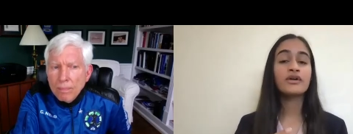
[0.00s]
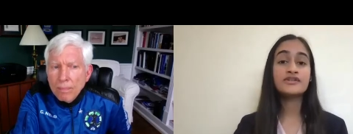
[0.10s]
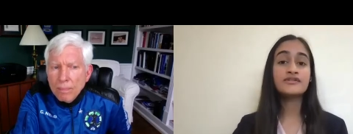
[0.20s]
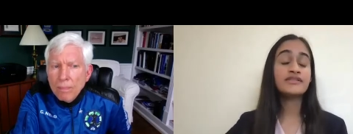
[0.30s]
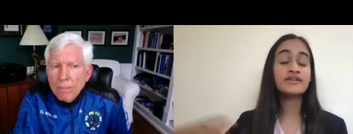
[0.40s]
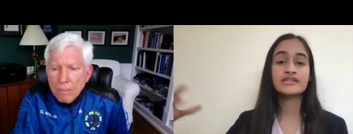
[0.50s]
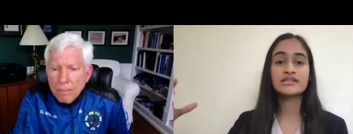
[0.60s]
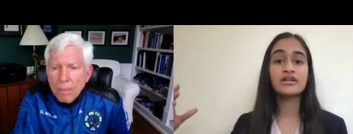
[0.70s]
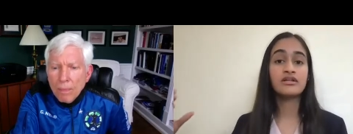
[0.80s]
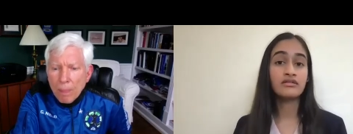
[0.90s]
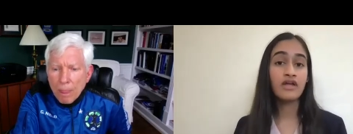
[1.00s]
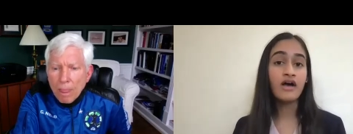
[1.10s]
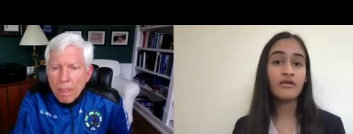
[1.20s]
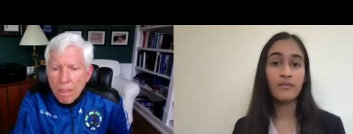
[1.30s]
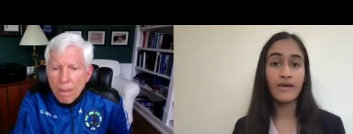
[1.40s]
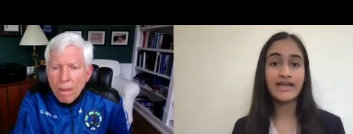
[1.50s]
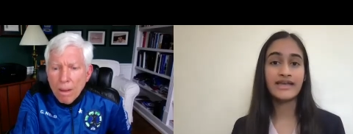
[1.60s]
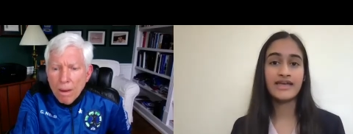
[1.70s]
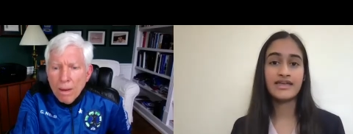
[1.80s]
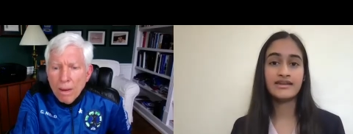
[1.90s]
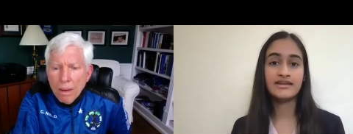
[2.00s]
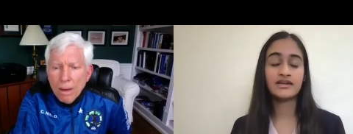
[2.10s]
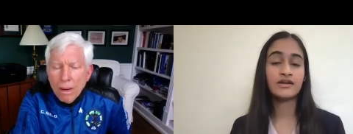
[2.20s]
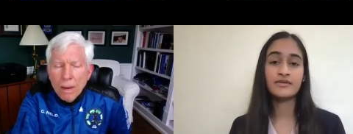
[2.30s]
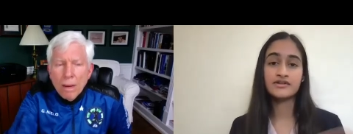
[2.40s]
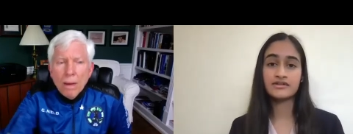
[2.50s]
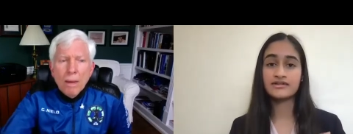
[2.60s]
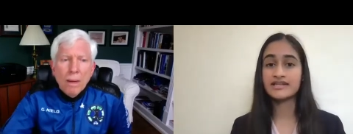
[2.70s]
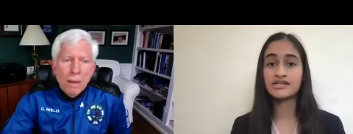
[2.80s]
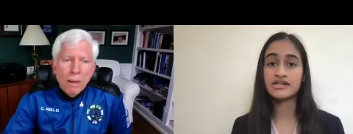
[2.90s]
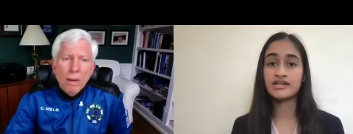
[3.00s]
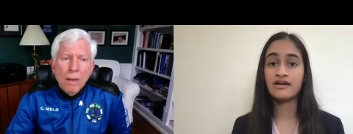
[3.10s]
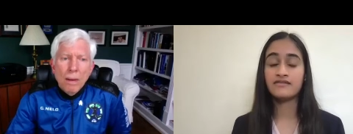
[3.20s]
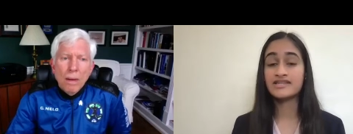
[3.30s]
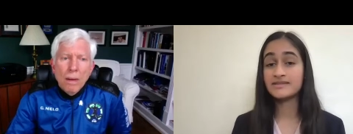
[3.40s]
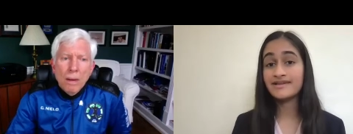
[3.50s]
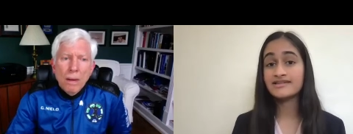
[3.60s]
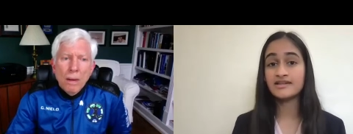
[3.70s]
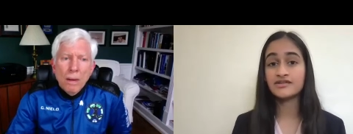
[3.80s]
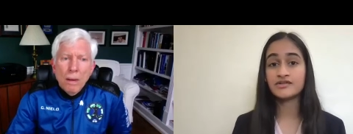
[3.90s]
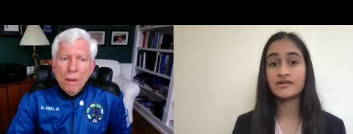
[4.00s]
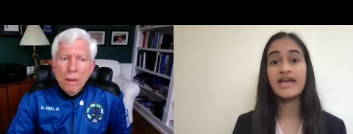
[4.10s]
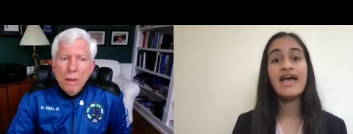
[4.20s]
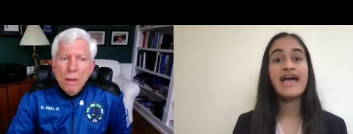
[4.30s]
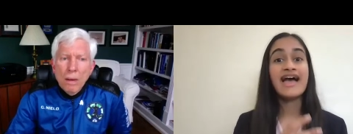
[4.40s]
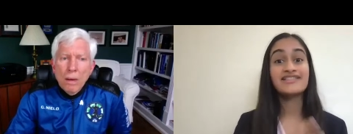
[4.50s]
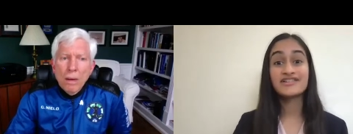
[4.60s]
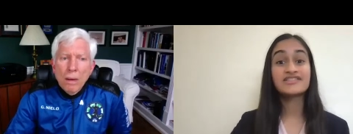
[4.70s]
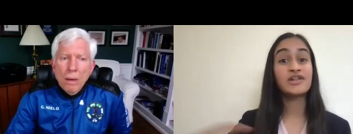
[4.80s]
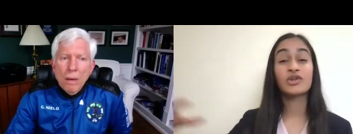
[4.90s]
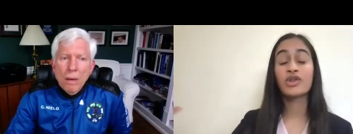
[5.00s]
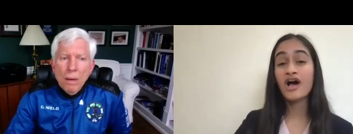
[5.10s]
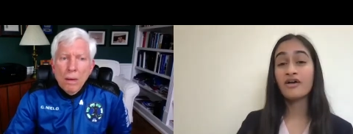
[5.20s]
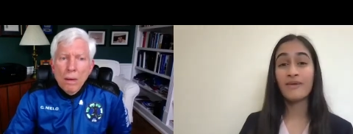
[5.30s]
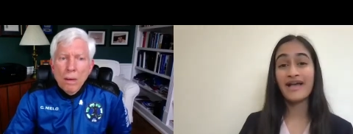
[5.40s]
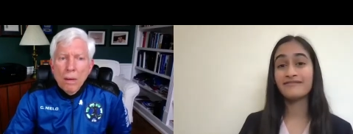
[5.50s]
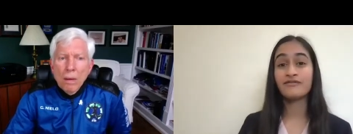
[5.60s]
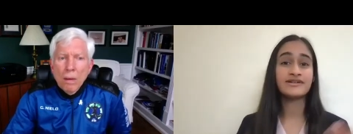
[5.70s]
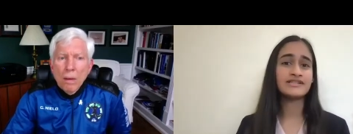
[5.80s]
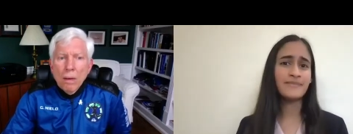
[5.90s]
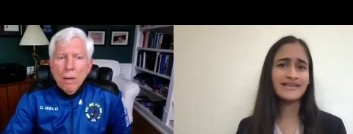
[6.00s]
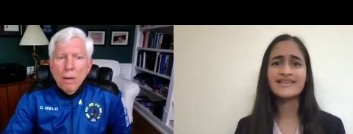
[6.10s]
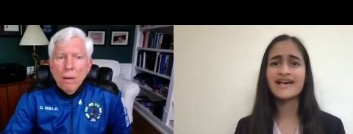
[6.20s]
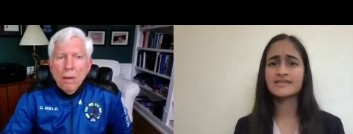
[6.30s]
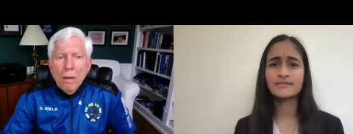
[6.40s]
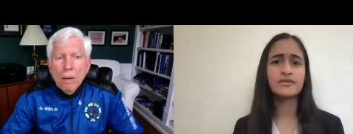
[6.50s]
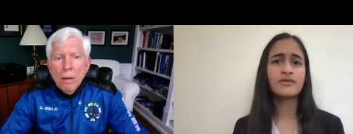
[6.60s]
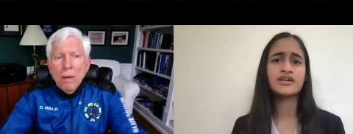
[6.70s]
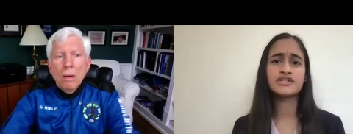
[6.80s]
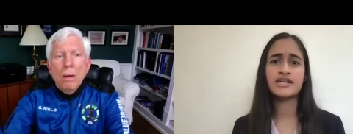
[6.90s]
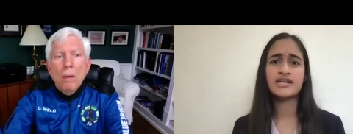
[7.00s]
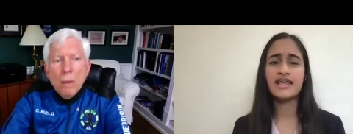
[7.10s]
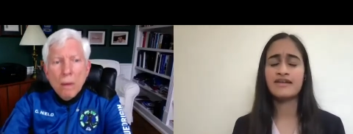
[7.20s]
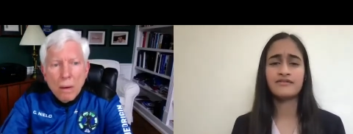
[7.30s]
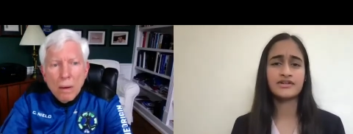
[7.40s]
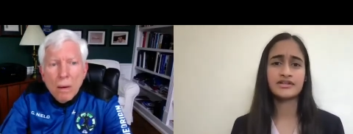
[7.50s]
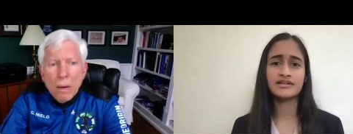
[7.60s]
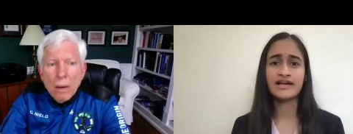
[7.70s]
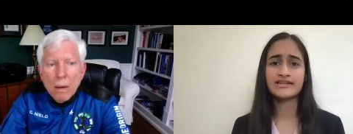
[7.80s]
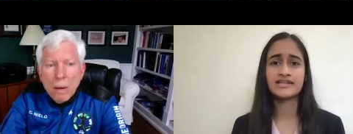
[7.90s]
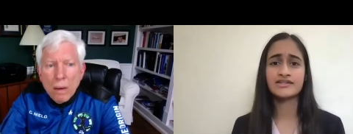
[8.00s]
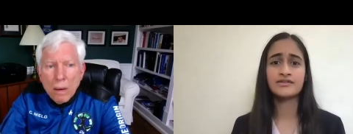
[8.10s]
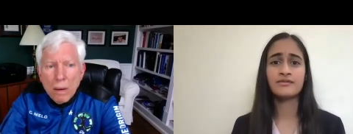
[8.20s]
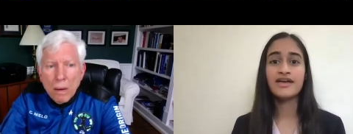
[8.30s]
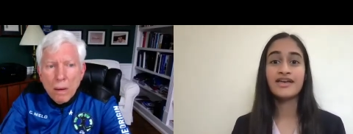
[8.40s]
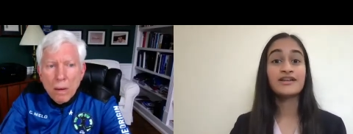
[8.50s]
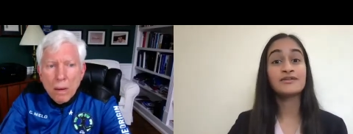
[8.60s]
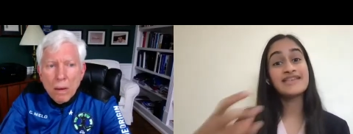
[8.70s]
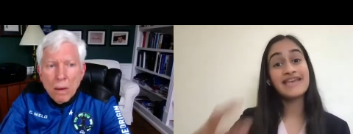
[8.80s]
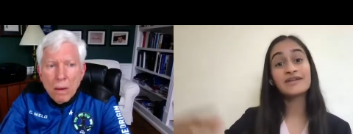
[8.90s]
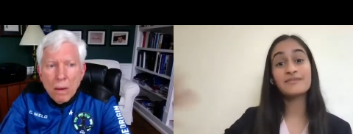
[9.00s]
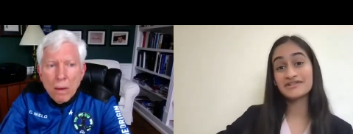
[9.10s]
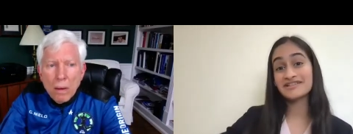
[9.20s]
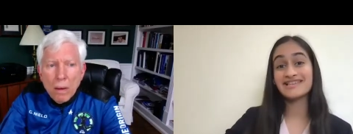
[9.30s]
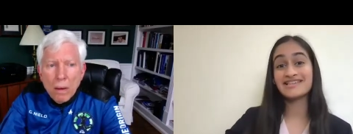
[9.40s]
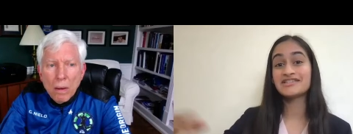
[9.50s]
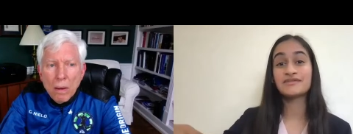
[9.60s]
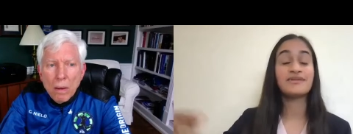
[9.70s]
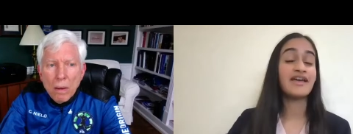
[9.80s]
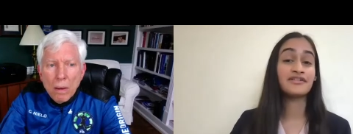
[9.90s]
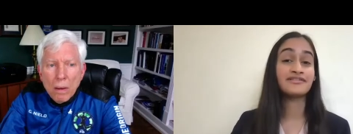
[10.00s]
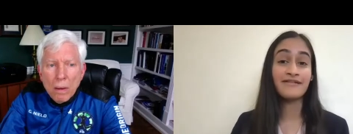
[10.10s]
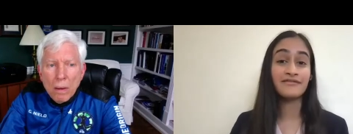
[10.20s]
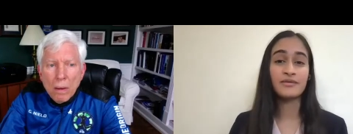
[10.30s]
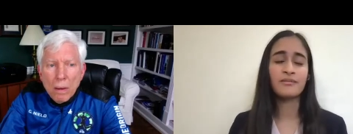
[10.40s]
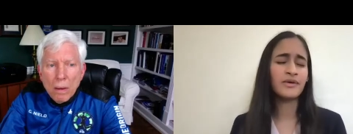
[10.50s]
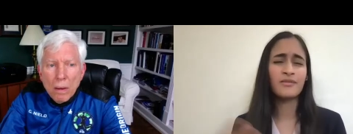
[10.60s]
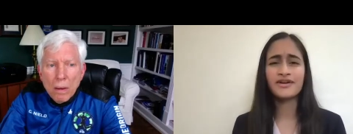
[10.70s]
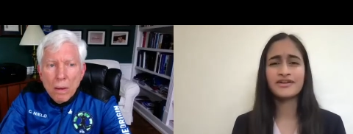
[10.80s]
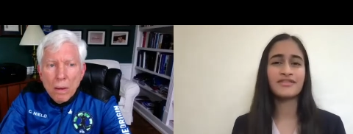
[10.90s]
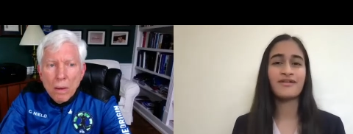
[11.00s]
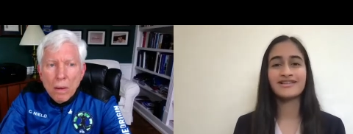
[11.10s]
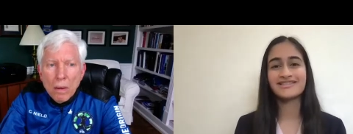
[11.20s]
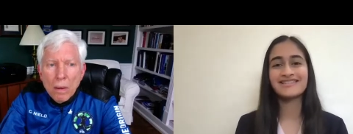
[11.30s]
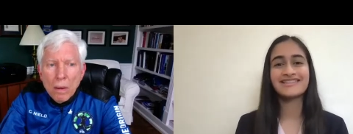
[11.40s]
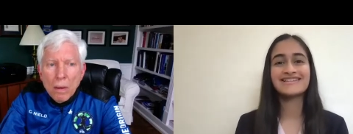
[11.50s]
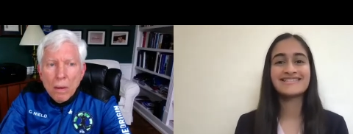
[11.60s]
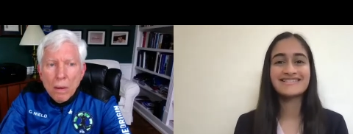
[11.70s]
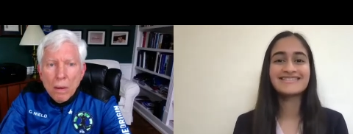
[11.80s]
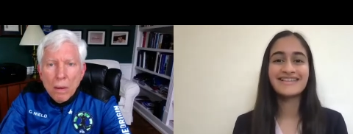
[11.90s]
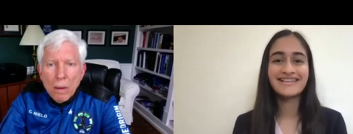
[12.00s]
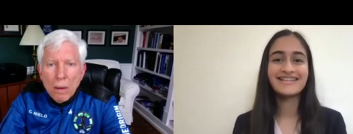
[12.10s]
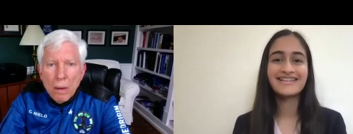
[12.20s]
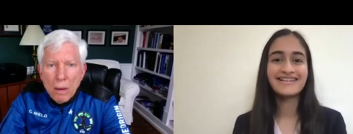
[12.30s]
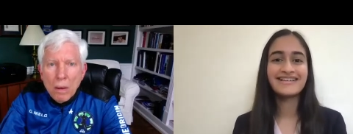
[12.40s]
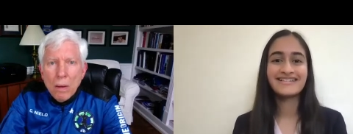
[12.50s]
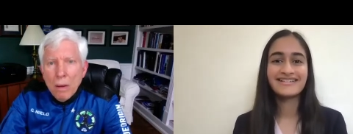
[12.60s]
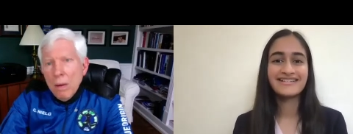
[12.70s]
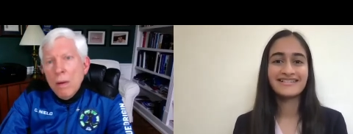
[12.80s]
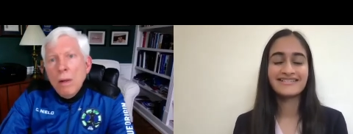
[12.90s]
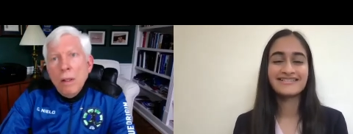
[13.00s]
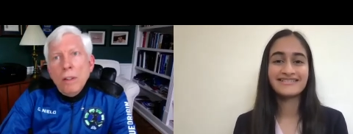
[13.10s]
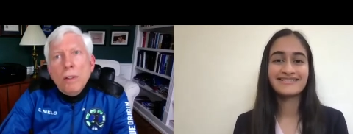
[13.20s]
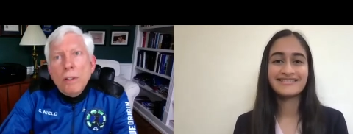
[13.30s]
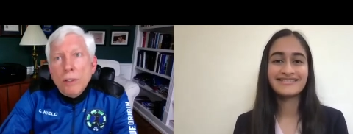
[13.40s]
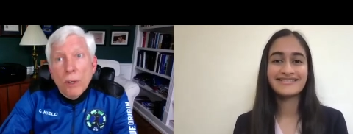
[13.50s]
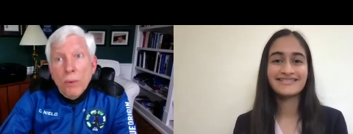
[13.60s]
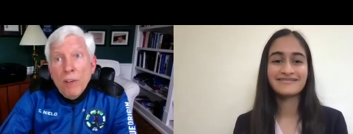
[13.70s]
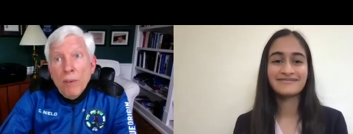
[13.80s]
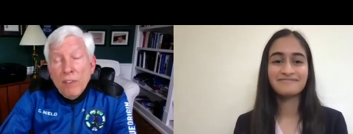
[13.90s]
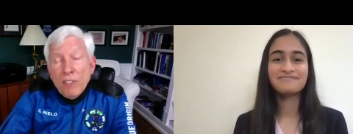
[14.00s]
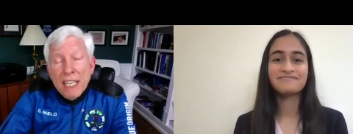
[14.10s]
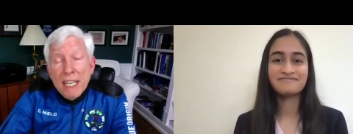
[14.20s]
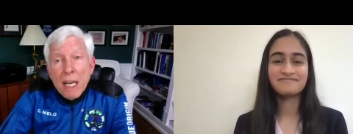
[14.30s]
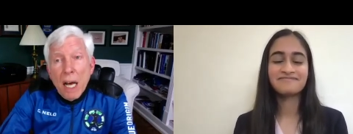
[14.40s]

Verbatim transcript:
Speaker 1: Or do you think there's still a long way in the commercialization of the space industry and there's still a long way for SpaceX, Blue Origin, and Virgin Galactic to, you know, take commercialization to another level? Look, what are your thoughts on this?
Speaker 2: so we, we've seen a